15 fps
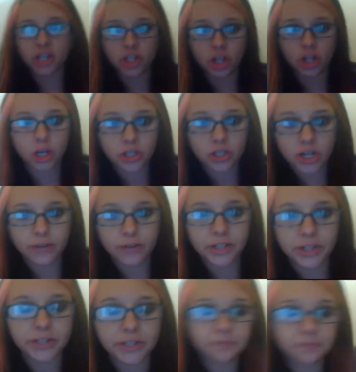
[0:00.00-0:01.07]
insurance
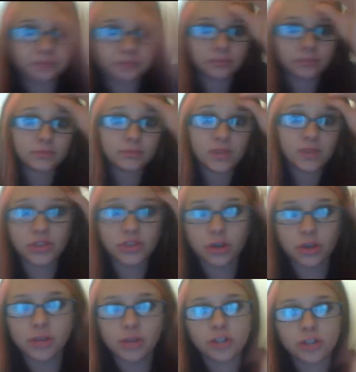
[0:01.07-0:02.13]
covered it,
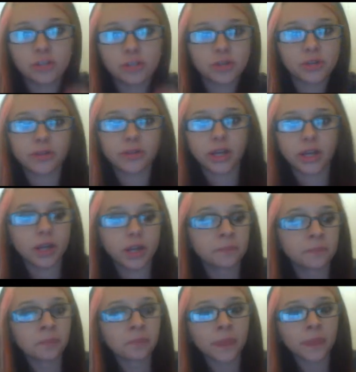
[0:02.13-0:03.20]
so I'm not tripping over that.
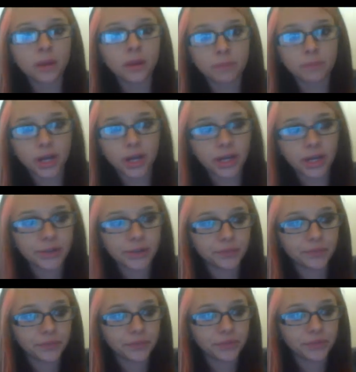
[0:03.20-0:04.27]
But
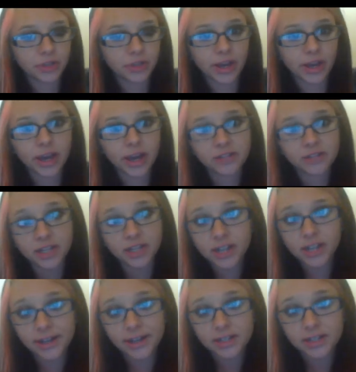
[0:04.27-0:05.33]
so yeah, I have
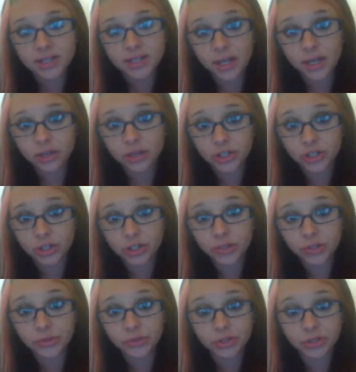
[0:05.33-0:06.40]
tendinitis now
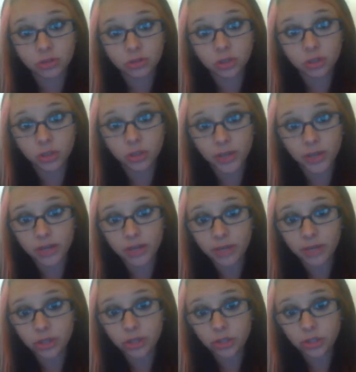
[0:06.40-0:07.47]
too, which will go away in
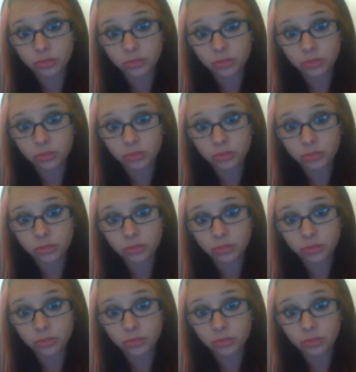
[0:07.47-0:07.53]
about